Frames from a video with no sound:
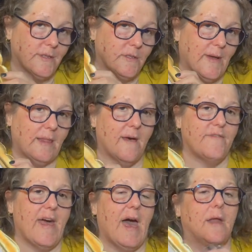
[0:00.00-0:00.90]
So I
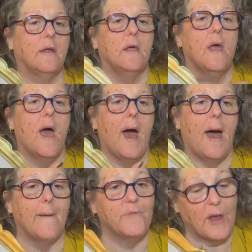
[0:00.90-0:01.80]
love that.
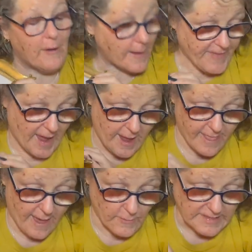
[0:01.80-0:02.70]
Um, so I grabbed that
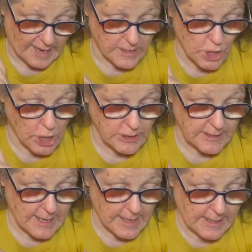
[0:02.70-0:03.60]
and that was
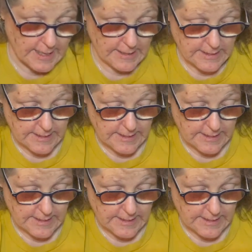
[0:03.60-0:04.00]
$8.99.